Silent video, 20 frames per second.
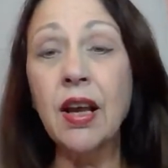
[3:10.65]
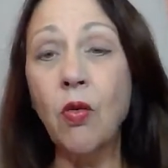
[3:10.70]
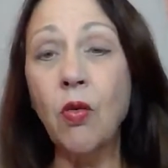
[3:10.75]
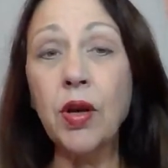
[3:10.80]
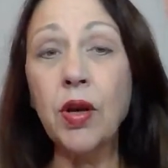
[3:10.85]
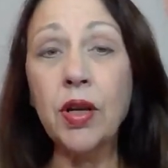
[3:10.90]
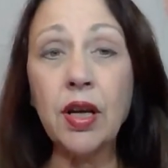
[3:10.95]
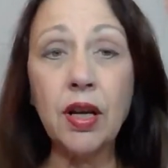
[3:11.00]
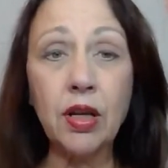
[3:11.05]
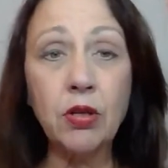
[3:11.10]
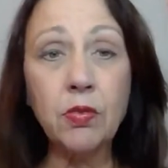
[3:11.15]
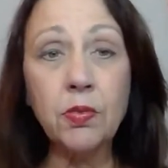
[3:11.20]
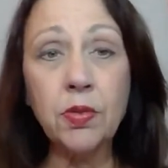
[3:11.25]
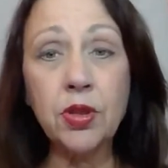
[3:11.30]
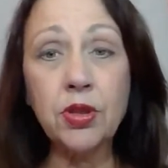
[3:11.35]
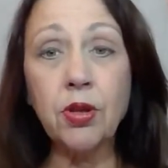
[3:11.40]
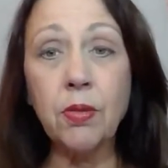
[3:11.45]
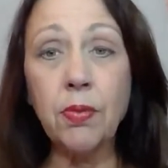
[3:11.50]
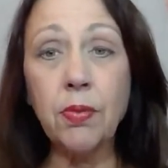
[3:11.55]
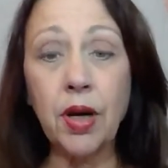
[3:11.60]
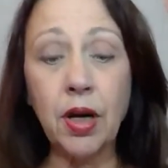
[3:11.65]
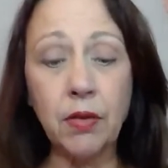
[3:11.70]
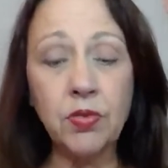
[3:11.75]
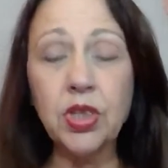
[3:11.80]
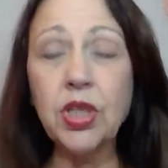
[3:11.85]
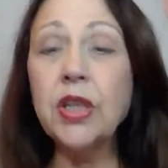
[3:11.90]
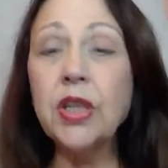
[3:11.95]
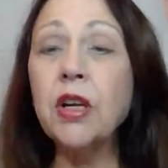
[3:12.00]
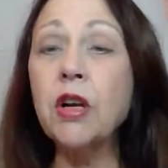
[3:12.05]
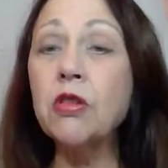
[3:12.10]
what kind of homeschool mom,
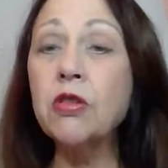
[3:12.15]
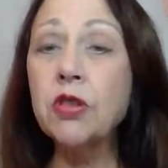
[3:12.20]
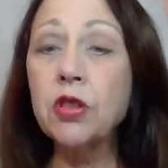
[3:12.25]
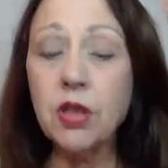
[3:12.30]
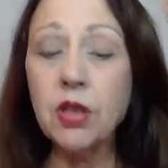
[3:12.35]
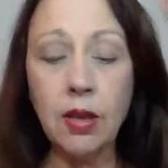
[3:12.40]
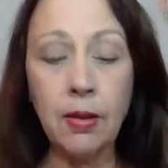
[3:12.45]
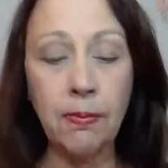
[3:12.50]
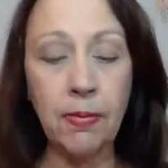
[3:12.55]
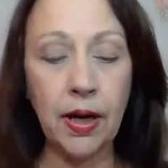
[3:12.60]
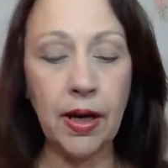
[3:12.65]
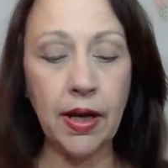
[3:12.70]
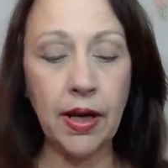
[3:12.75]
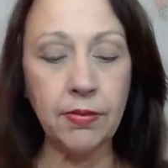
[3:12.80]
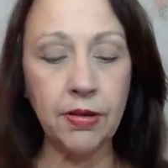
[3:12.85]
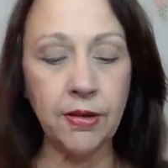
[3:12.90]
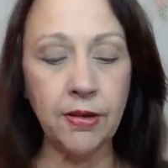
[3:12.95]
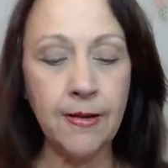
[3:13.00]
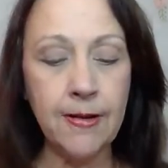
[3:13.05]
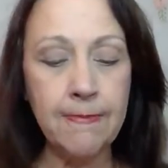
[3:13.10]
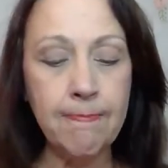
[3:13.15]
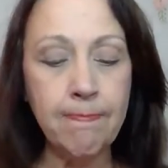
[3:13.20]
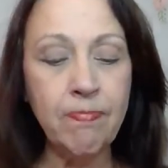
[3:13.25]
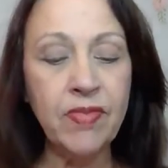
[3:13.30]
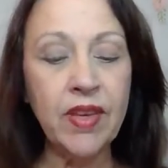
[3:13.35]
she goes to the Bible.